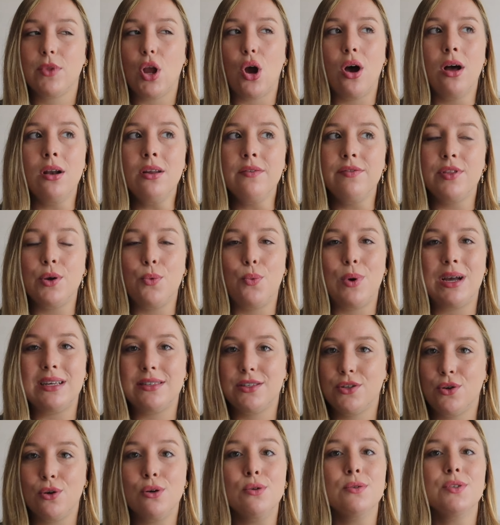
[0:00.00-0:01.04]
all of the
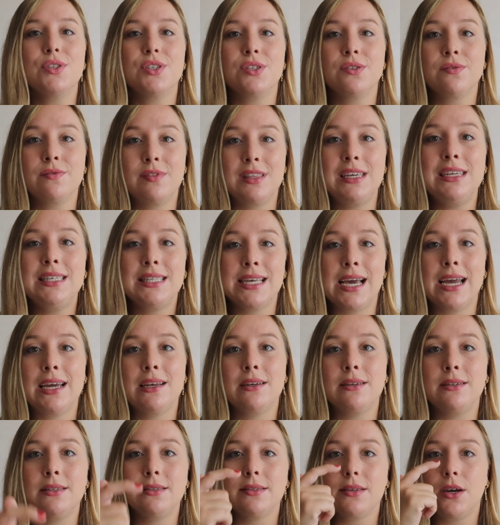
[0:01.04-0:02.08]
west coasts of these
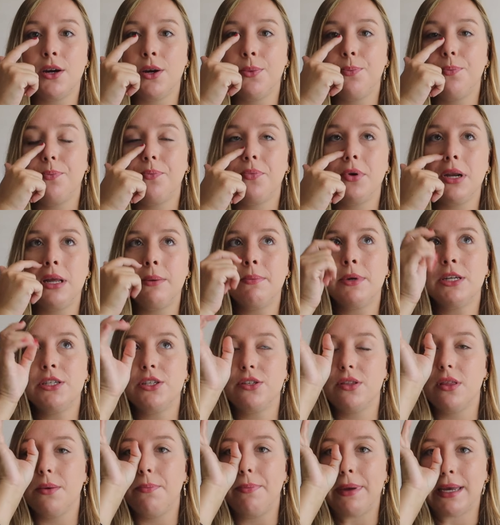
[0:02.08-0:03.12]
islands are pretty
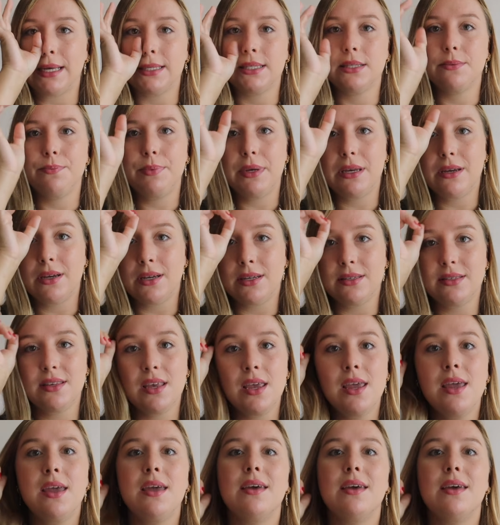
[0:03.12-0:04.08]
much the best because